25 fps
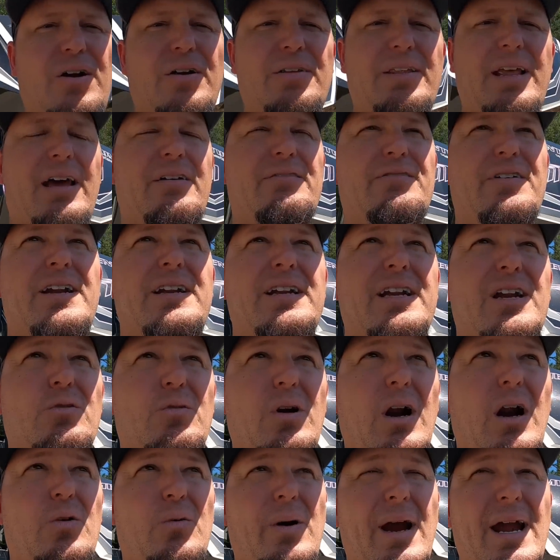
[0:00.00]
during that video
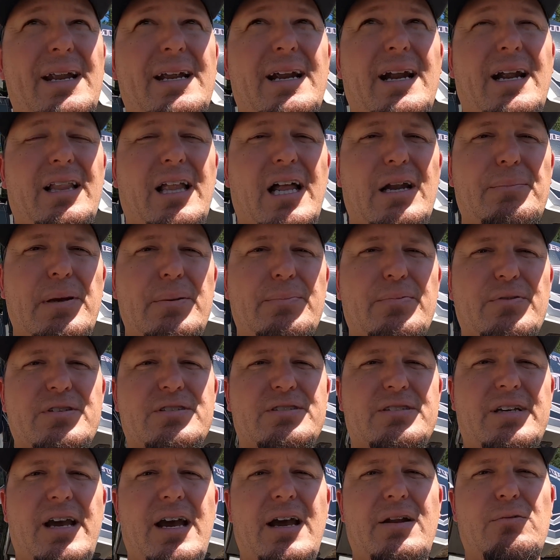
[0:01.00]
where I weighed it, a lot of people
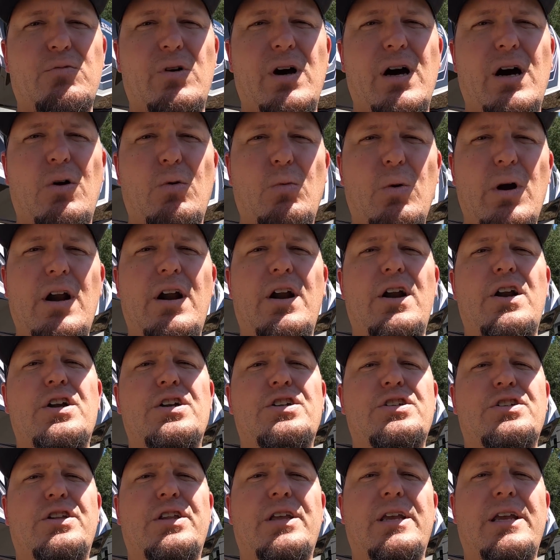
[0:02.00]
said, well,
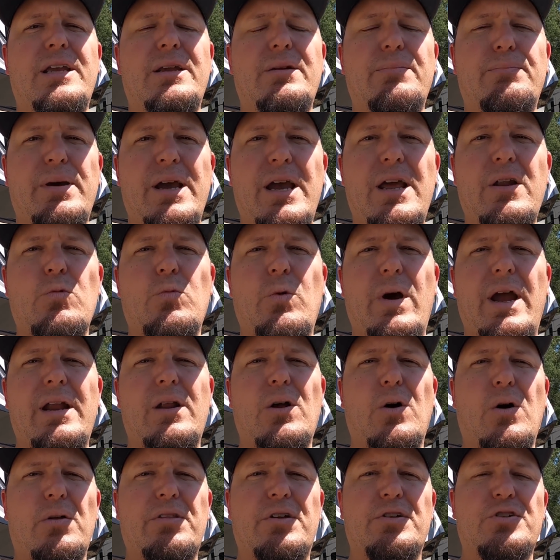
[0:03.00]
where's the pin
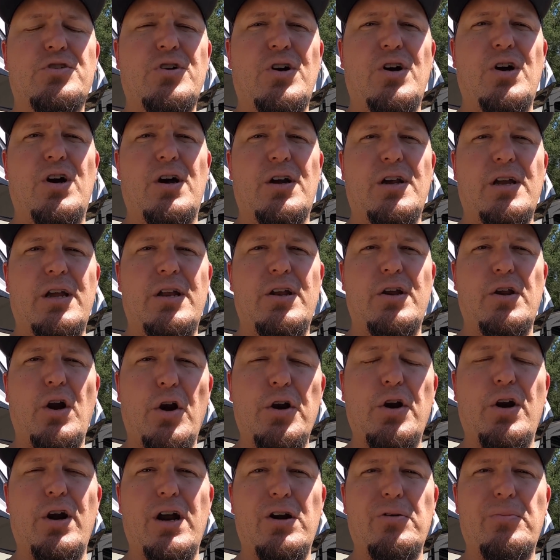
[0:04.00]
weight on the truck and
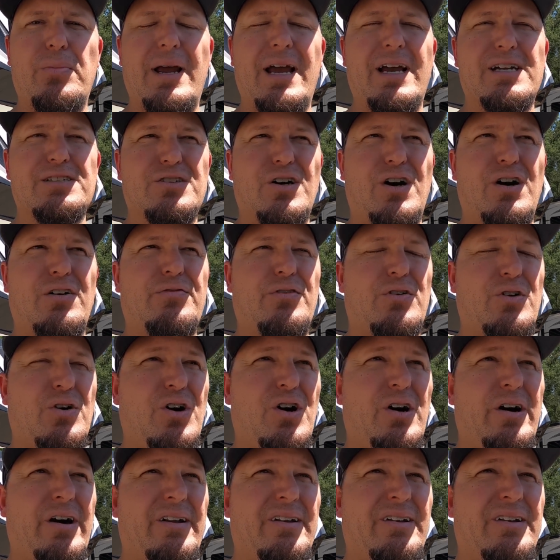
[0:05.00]
are your airbags off or
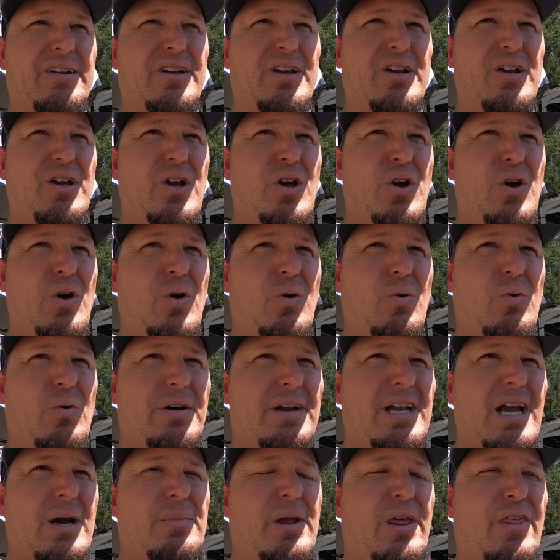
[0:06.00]
on? Well,
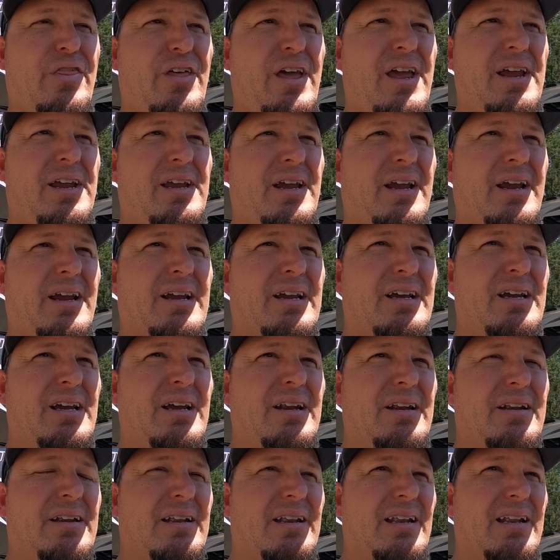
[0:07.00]
it got me thinking,
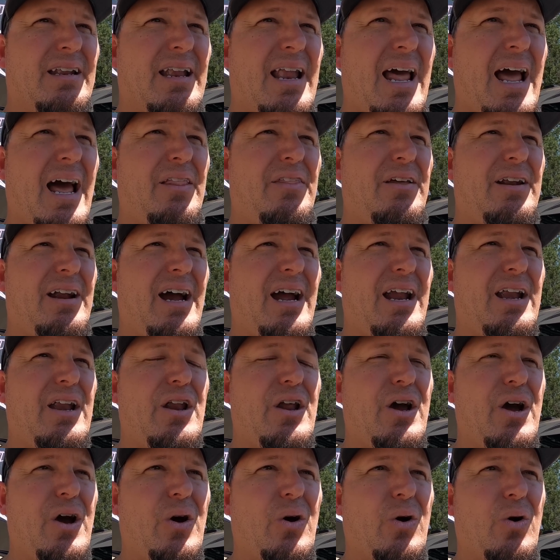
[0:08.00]
now that I
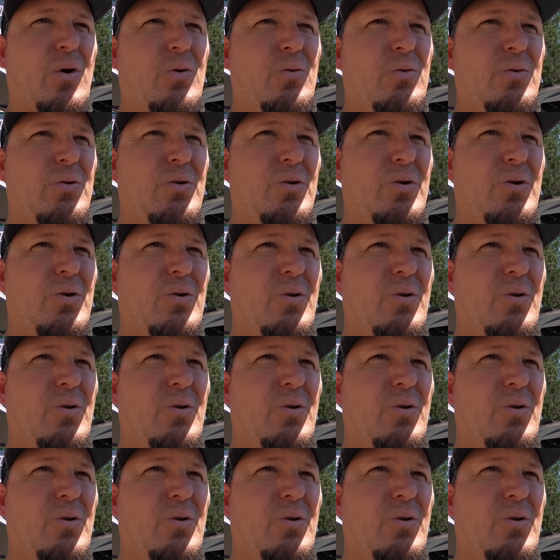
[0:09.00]
know